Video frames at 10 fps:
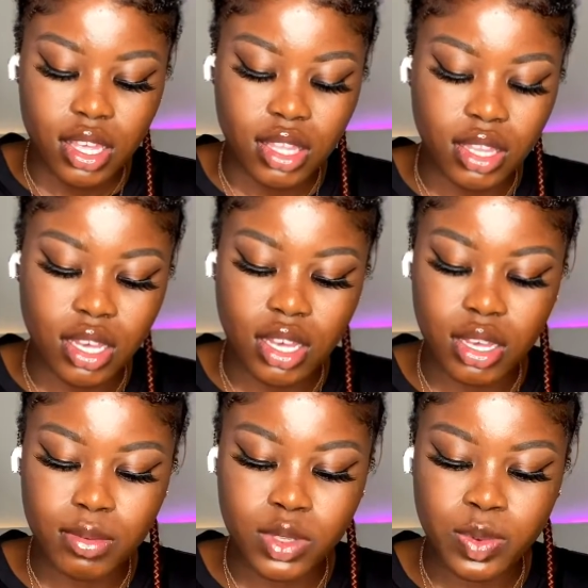that
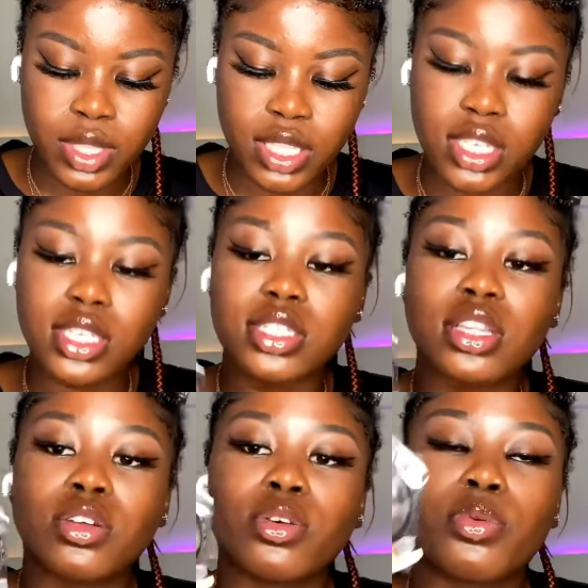comes with these
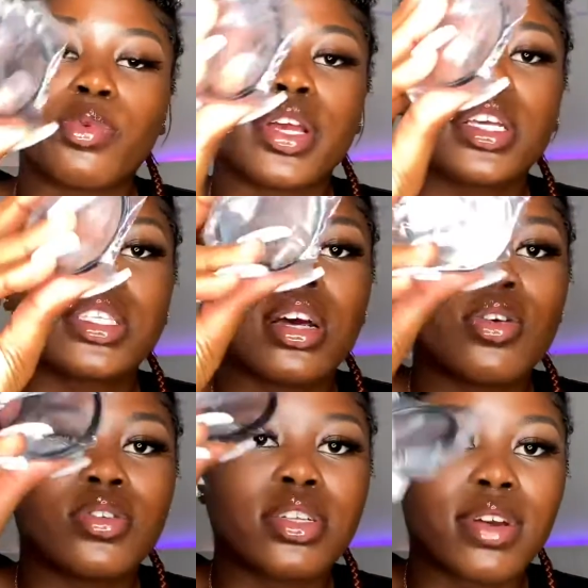little rings that
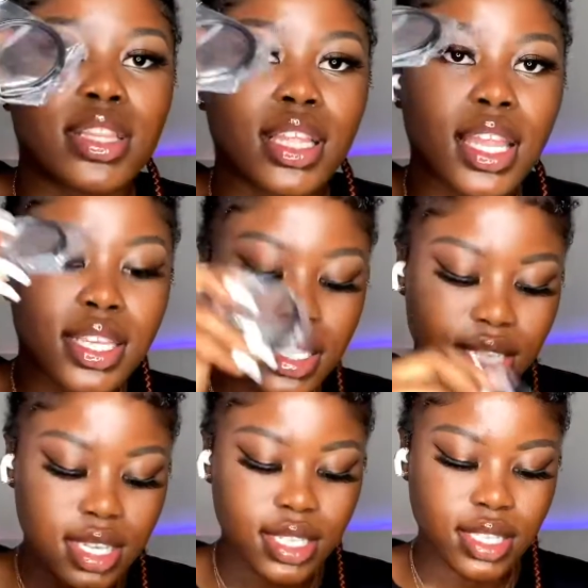goes around the
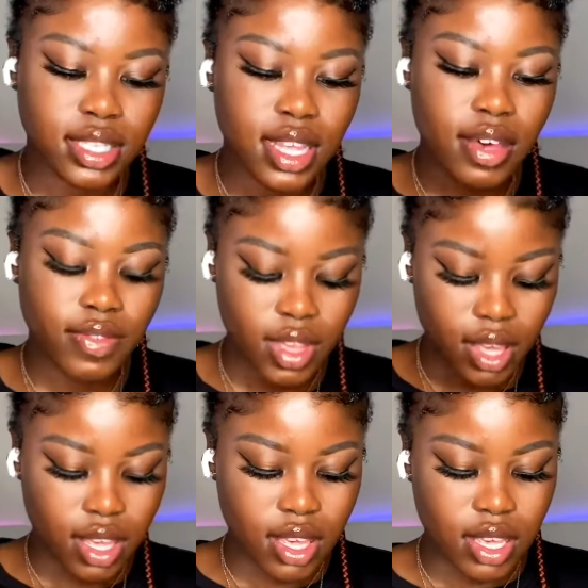lenses and stuff.
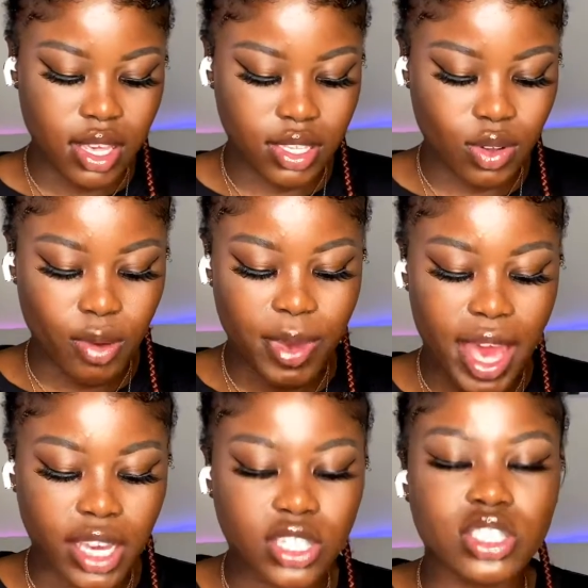It's all
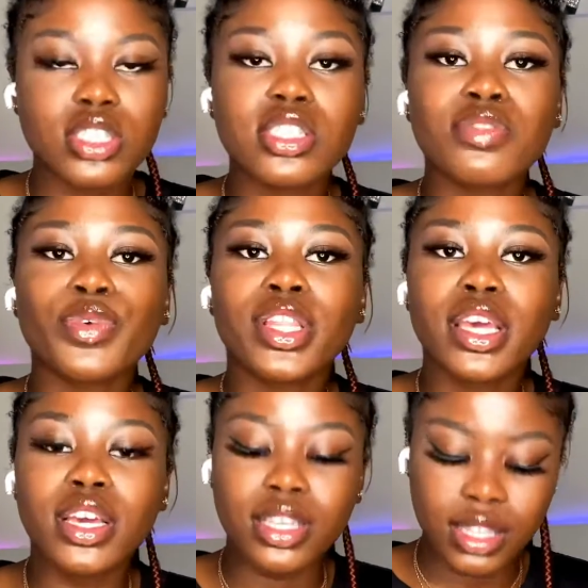packaged. This is
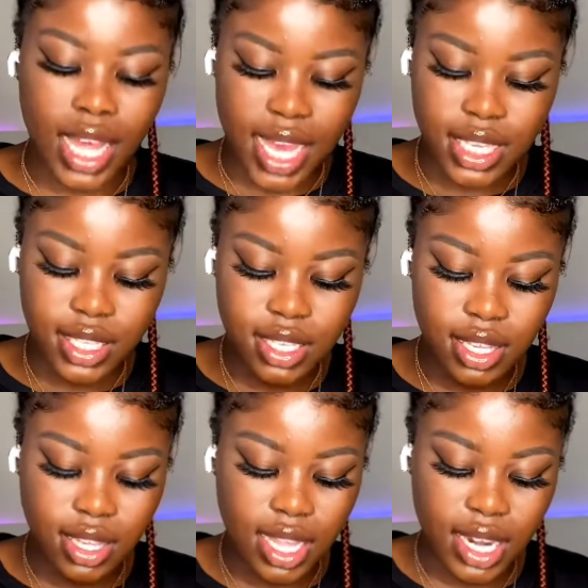really nice
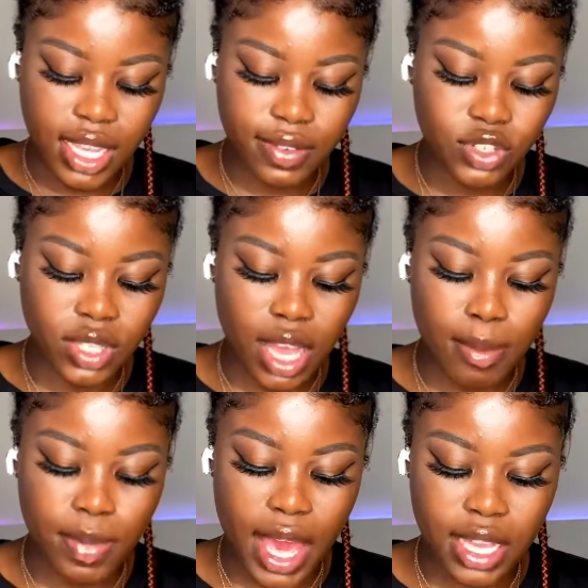that it gives you like
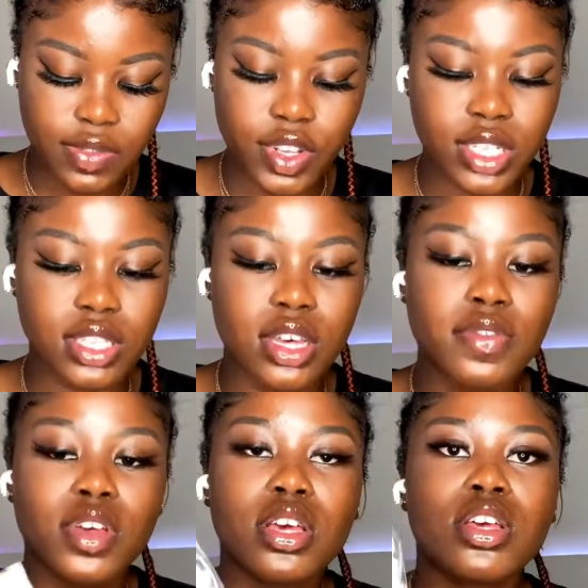bags for your stuff,
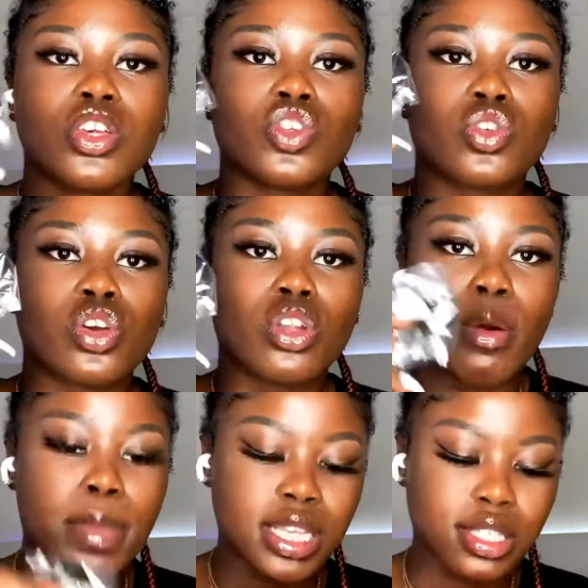so you
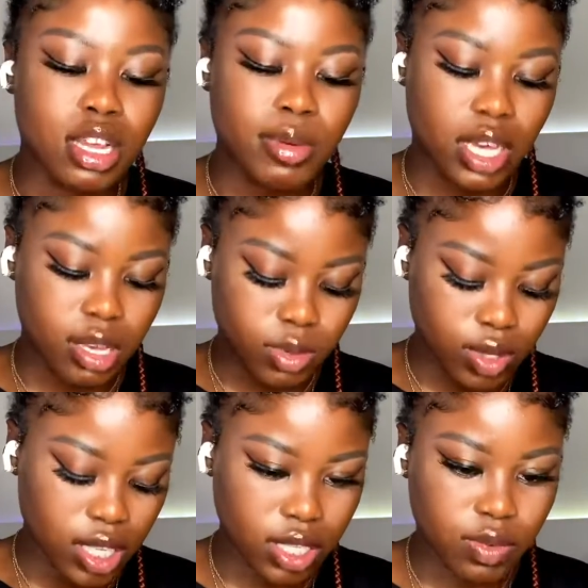don't mess it up. It comes with
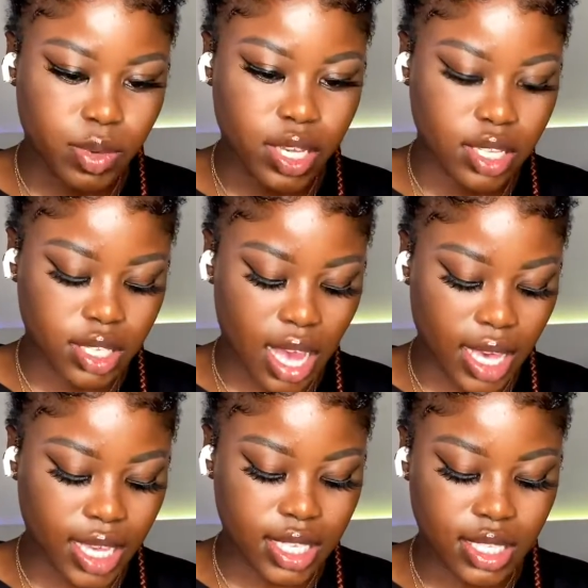these rings, I
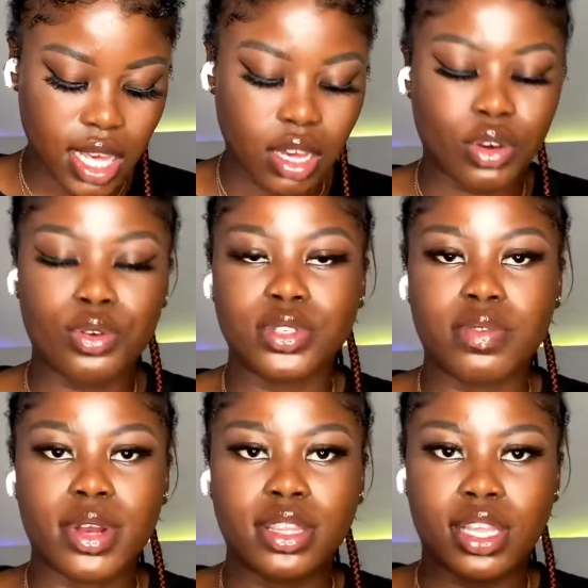guess, that goes
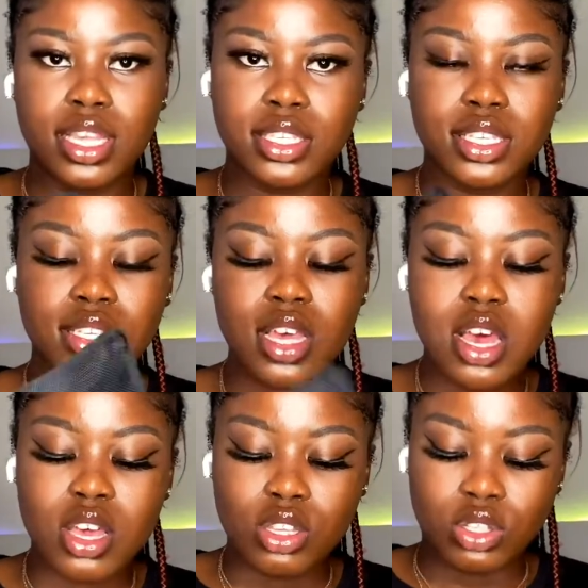around the lenses,
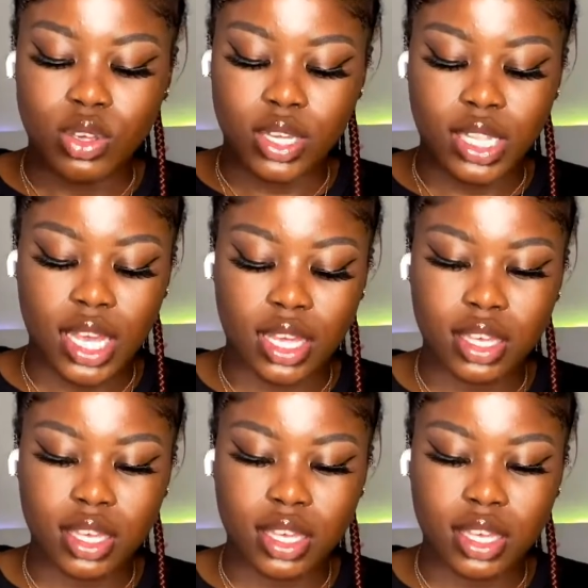so you can like